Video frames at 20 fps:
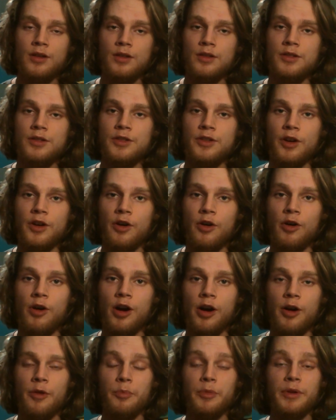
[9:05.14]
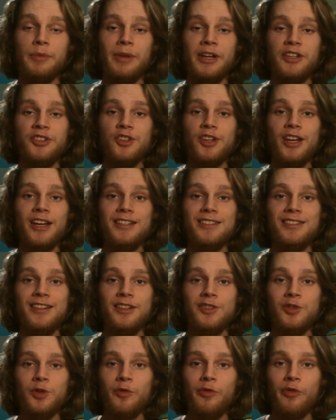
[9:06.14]
So make sure you guys
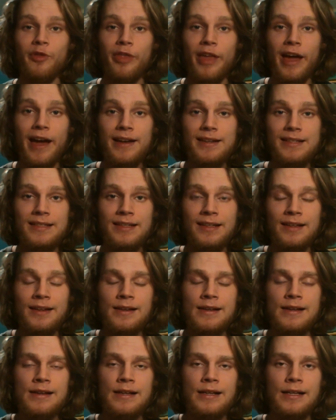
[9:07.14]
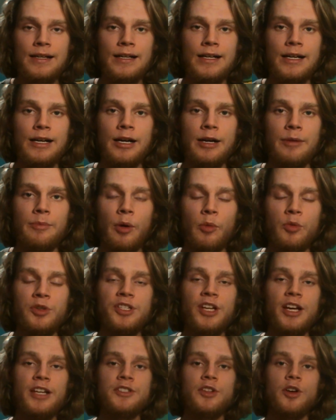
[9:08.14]
stay tuned for that. I
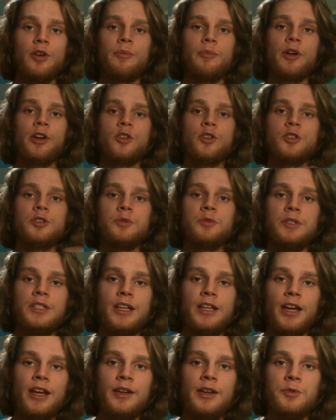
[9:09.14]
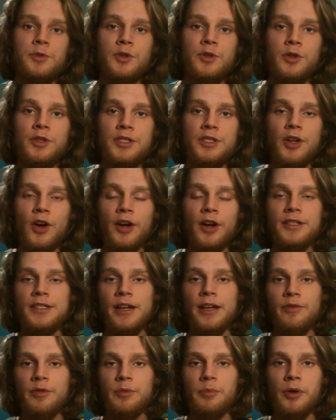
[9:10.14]
wish you guys all a Merry Christmas again. It was good to talk
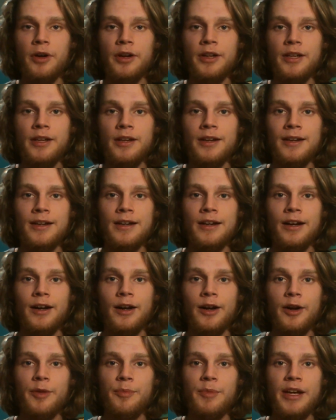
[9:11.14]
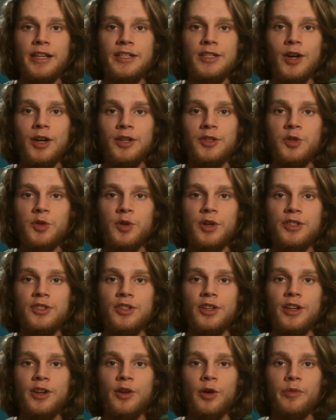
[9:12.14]
to everybody that I talked to
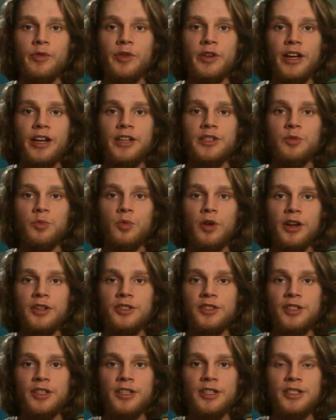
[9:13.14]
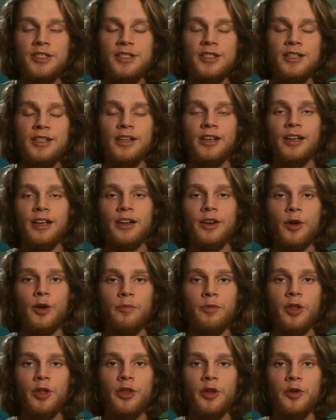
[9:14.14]
yesterday. Hopefully you guys are watching this, and
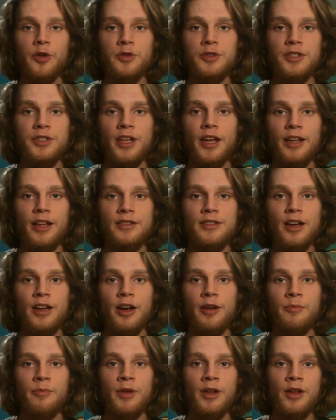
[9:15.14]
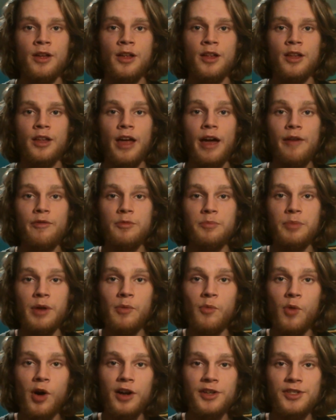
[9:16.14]
hopefully those that haven't
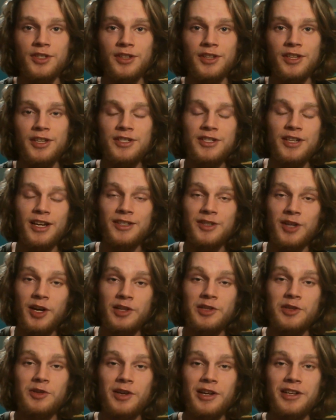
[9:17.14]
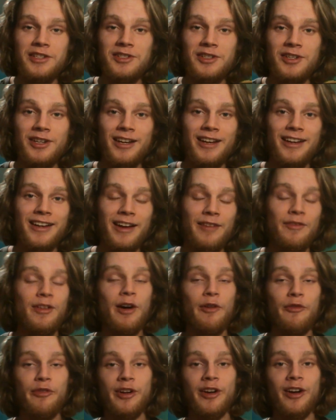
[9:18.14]
been watching these I talked to yesterday have
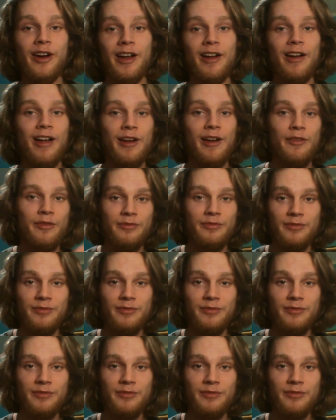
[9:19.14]
now figured out how to